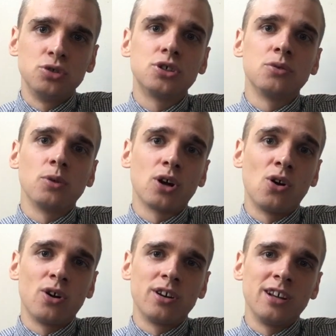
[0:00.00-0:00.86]
should
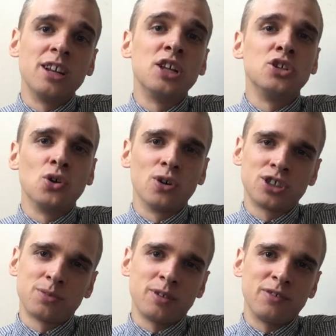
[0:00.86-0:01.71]
record an
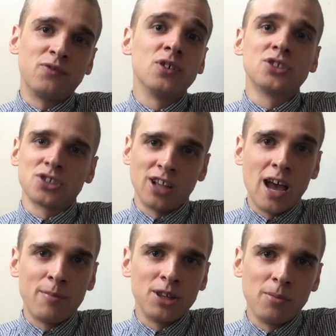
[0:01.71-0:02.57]
endorsement for
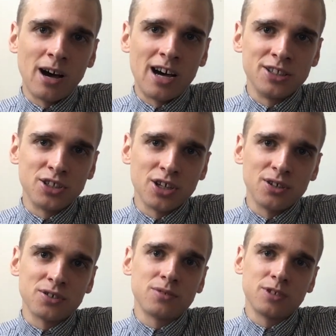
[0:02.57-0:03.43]
slamming the bonzos,